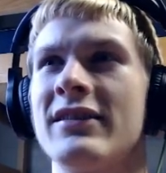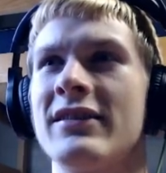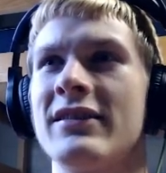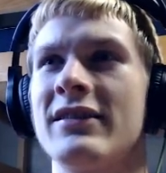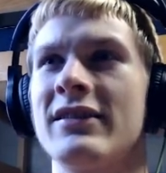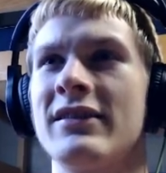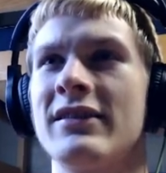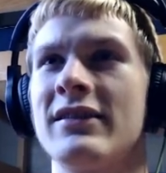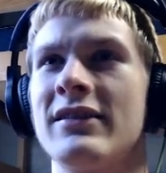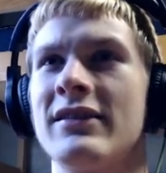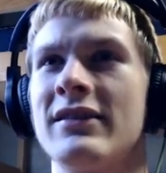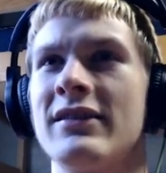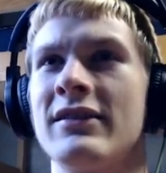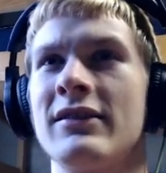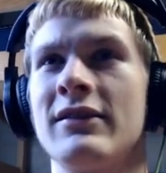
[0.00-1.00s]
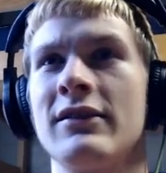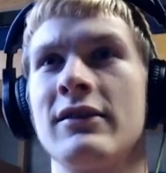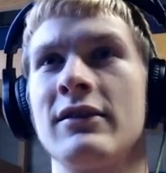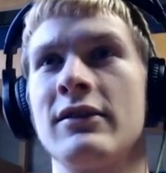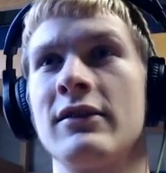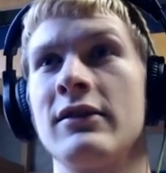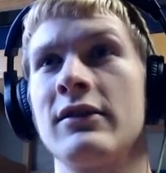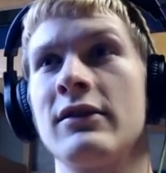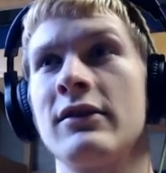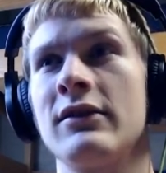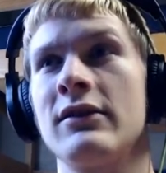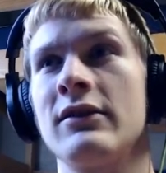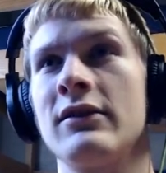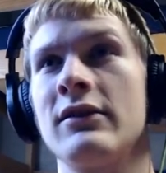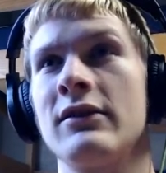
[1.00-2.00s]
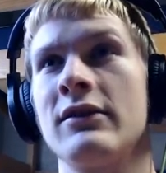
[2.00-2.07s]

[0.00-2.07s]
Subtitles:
(silence)